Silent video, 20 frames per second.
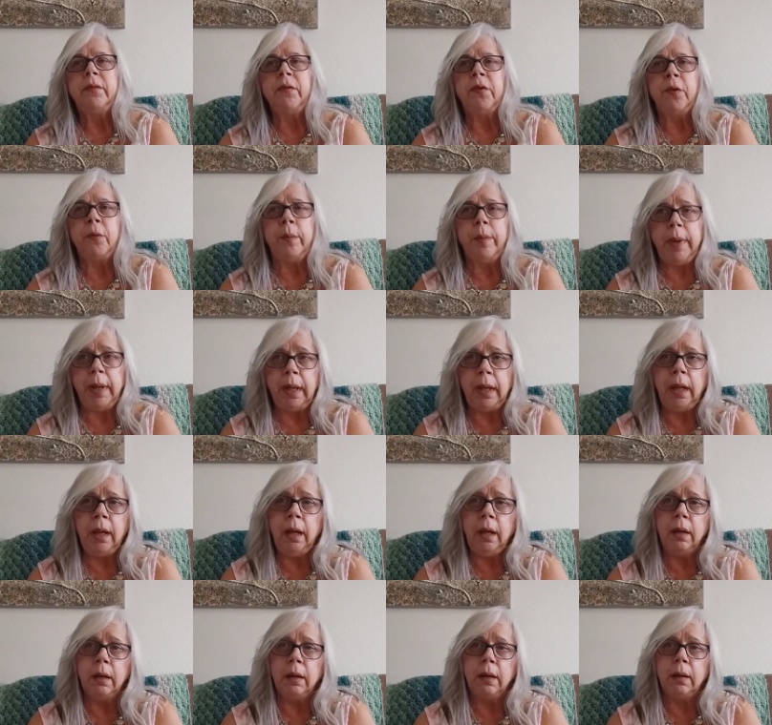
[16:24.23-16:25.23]
For
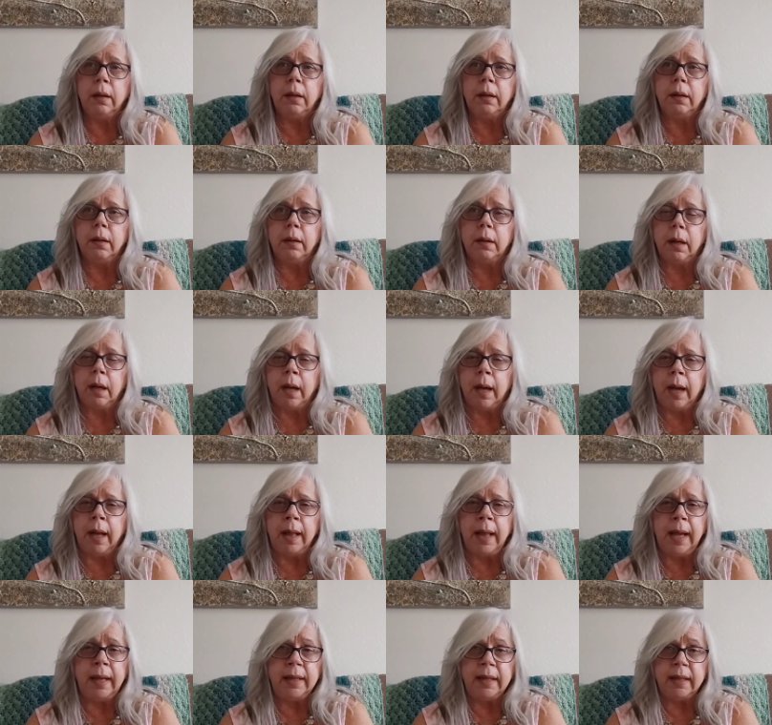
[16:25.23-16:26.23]
me, I
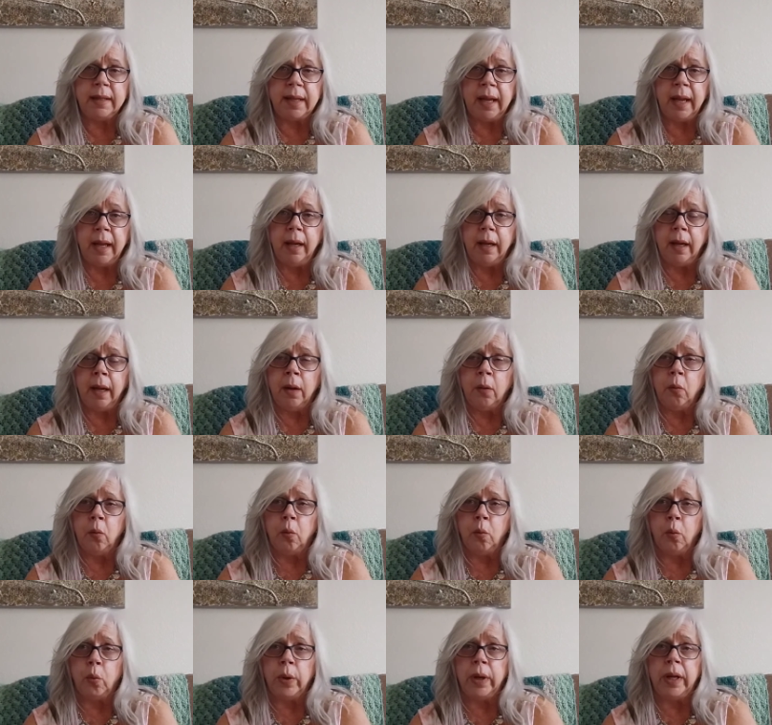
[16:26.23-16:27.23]
like to take a
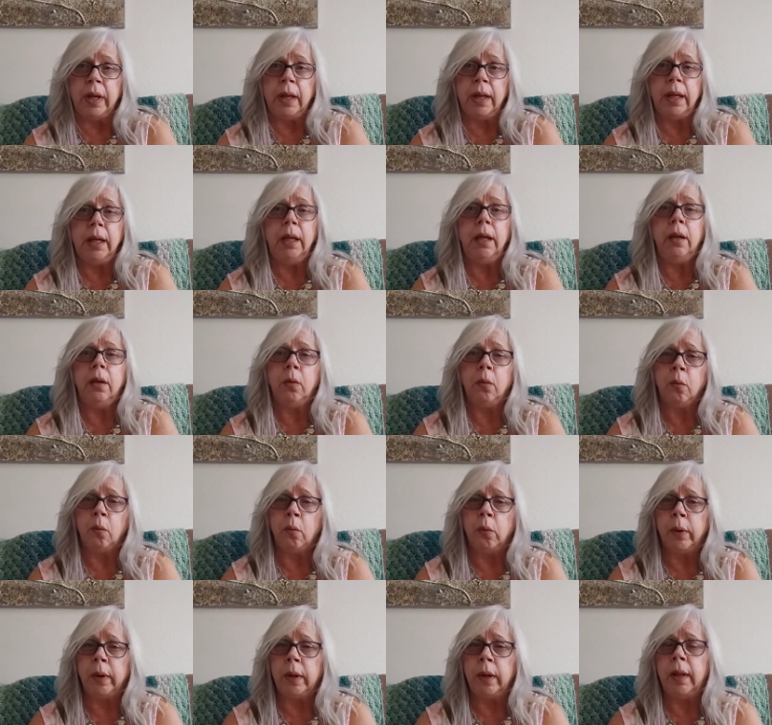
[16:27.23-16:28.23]
really,
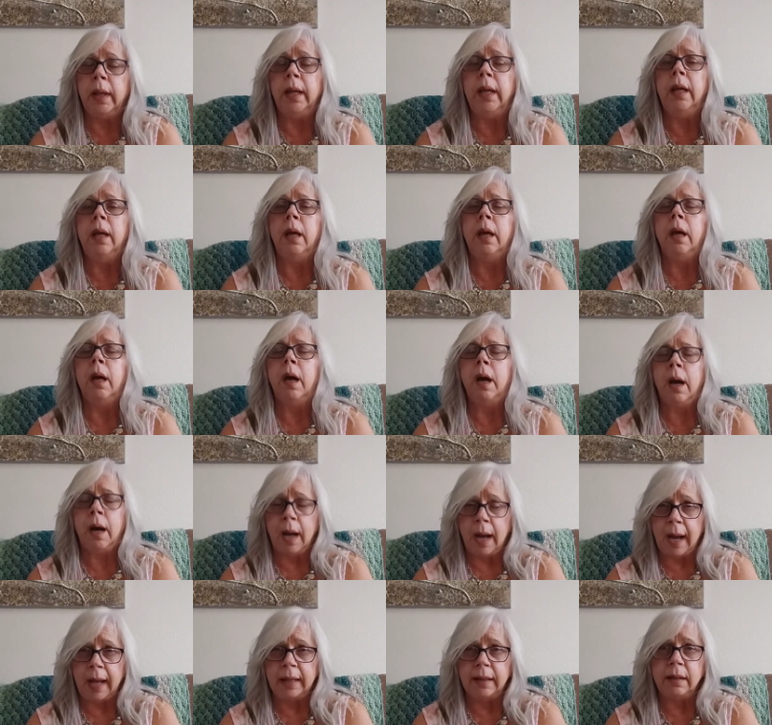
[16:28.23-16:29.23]
really
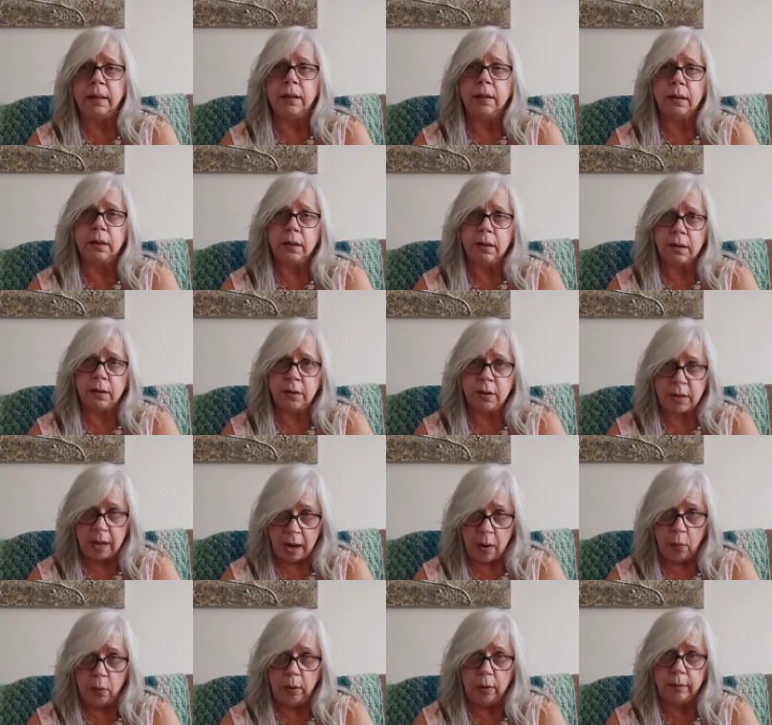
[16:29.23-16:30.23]
hot
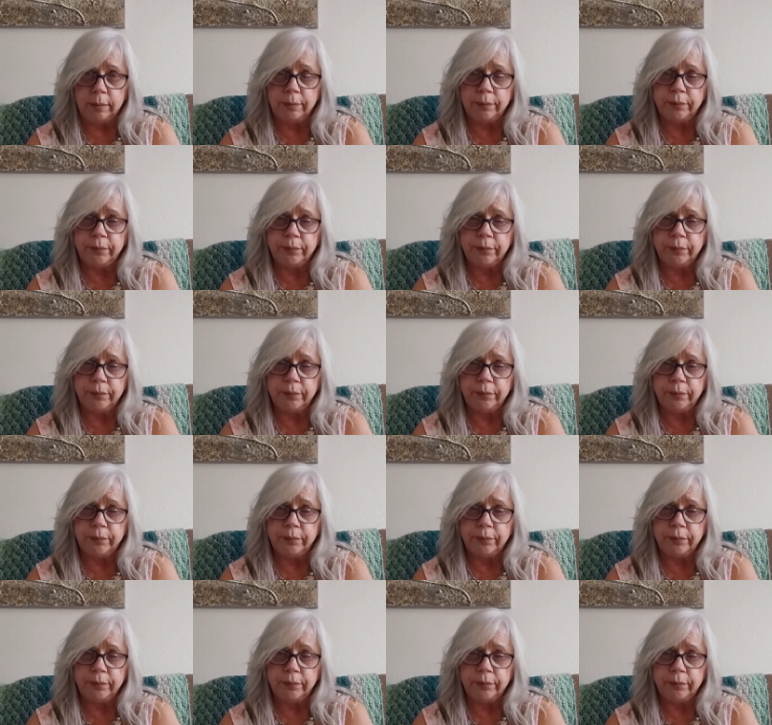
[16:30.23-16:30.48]
shower.